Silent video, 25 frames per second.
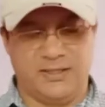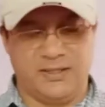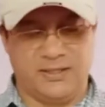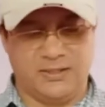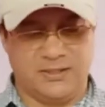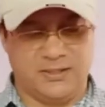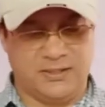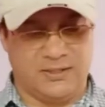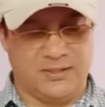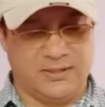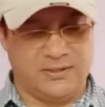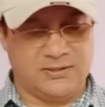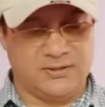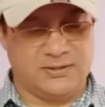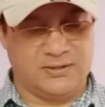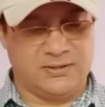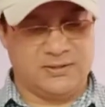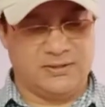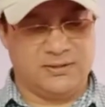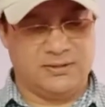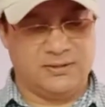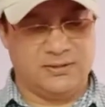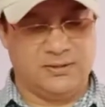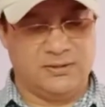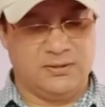athletes
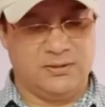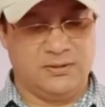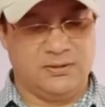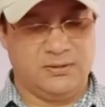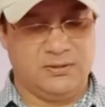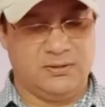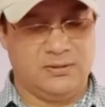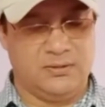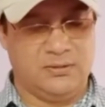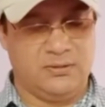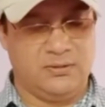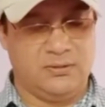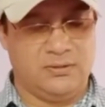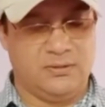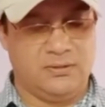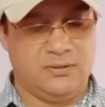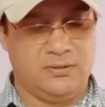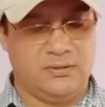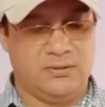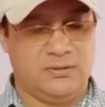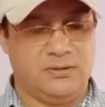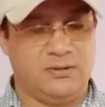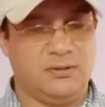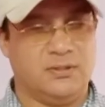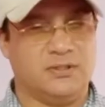
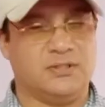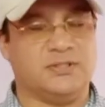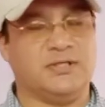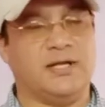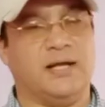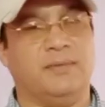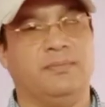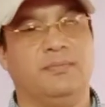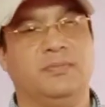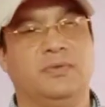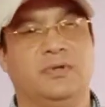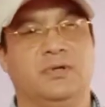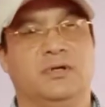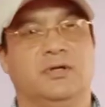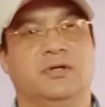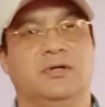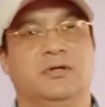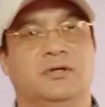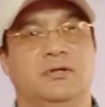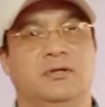stumbled.